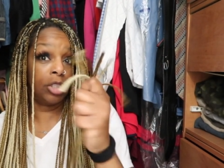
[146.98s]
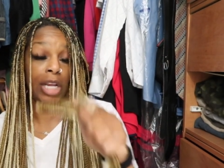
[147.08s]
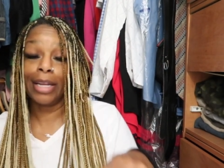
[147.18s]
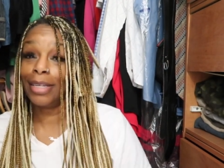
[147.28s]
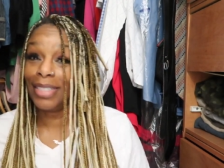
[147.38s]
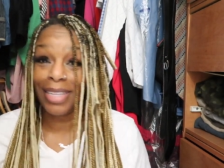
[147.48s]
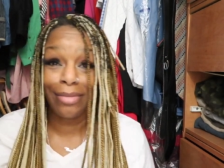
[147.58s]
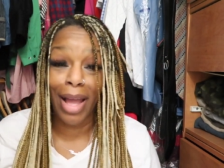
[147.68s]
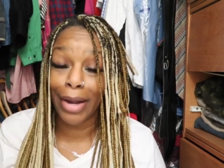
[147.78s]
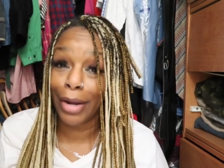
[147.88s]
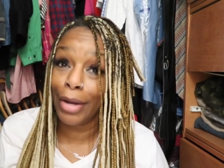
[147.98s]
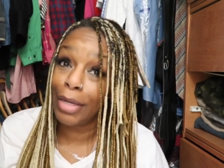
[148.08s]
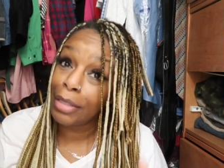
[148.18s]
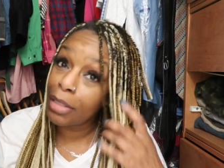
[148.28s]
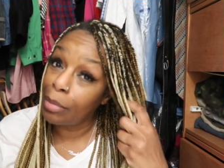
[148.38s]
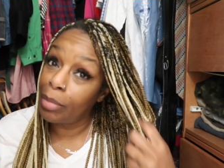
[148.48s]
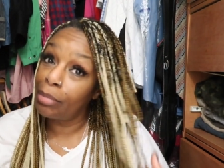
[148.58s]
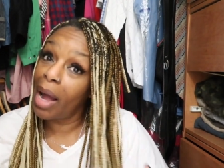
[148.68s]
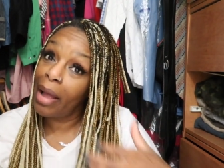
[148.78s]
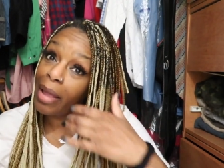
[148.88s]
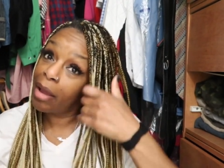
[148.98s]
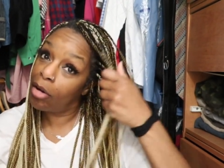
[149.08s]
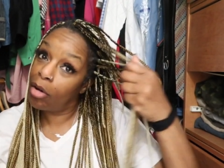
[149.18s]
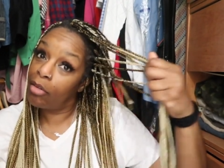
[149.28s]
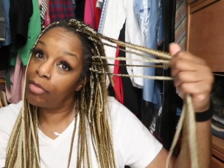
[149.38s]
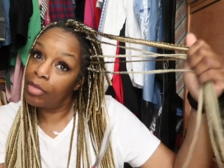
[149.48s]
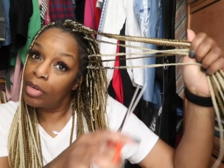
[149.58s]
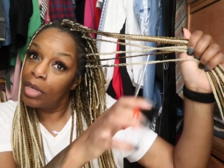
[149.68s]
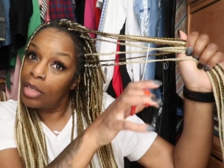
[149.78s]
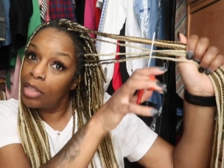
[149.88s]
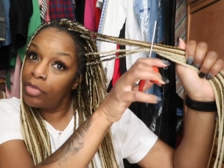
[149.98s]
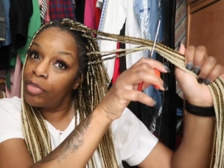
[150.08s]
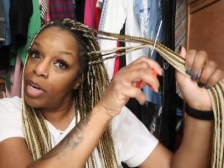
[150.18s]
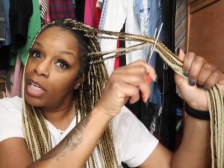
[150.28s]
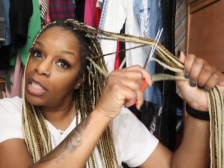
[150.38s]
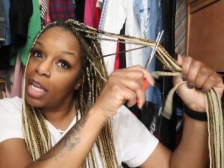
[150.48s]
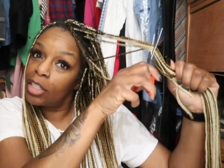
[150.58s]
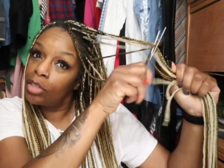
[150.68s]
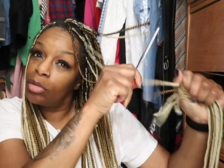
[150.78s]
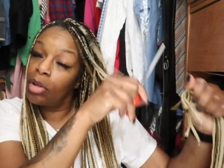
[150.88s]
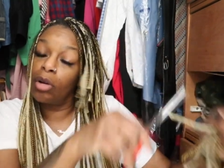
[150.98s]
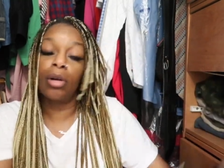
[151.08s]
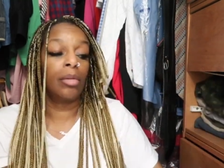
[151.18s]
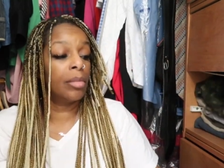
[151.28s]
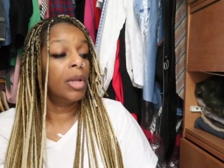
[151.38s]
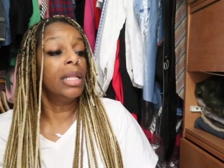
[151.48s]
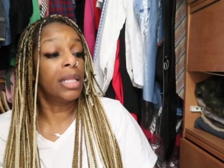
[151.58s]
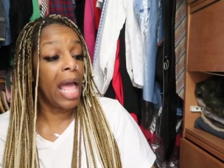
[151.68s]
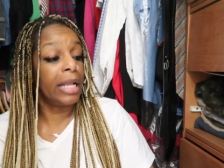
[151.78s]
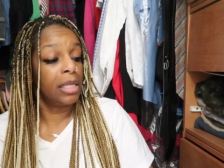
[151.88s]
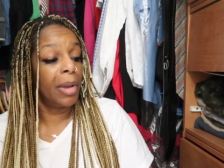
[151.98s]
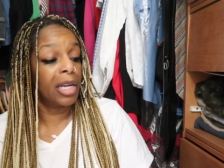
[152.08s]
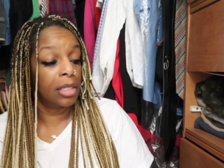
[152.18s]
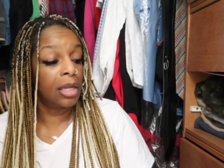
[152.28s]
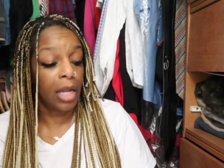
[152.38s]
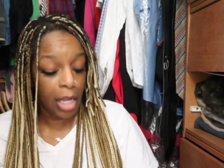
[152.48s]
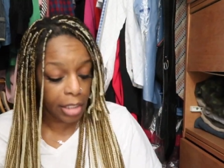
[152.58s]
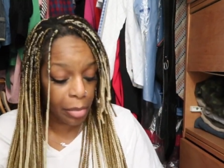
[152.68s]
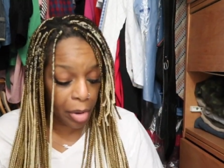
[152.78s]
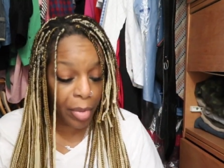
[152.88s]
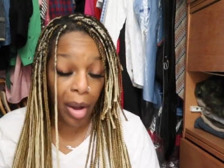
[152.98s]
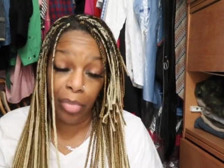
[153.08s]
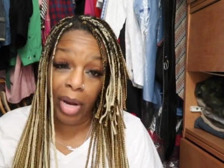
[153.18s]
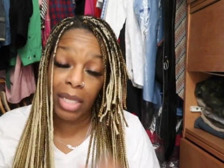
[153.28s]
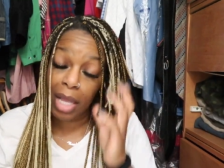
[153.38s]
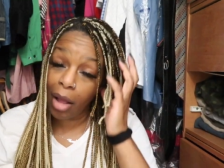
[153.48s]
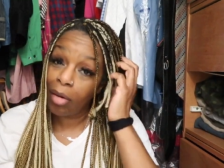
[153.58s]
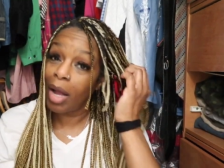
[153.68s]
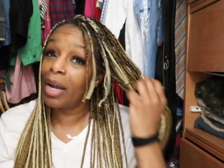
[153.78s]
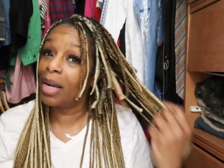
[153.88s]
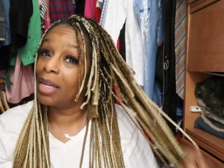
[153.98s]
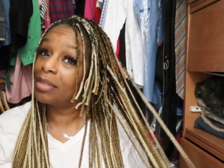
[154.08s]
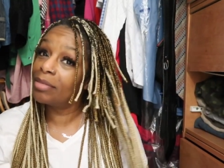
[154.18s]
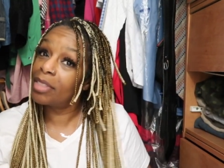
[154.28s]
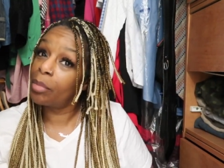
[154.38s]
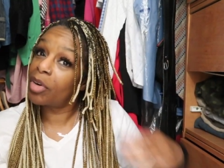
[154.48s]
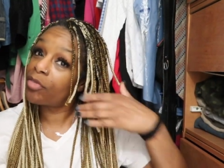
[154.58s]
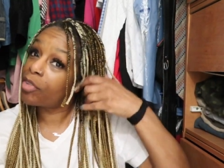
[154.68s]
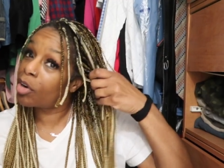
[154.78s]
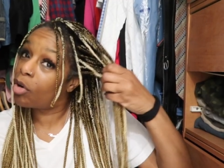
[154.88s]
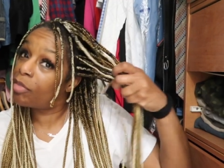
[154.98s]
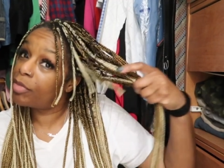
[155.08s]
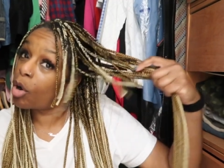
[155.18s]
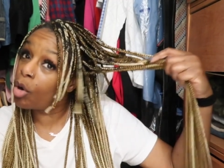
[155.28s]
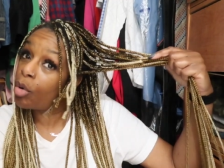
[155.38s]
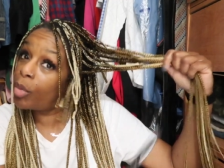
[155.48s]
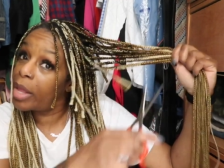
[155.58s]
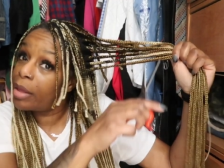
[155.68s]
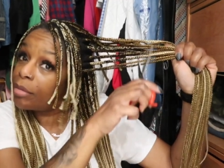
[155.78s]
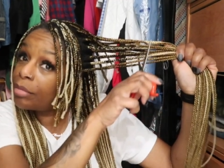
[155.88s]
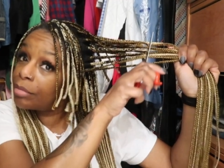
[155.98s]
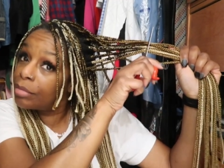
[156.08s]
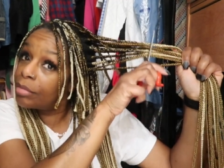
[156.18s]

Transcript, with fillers: checking to see if I done cut some of my hair off. The front is not too long. The last time I cut some of my braids out, I cut some of the front off. Oh well,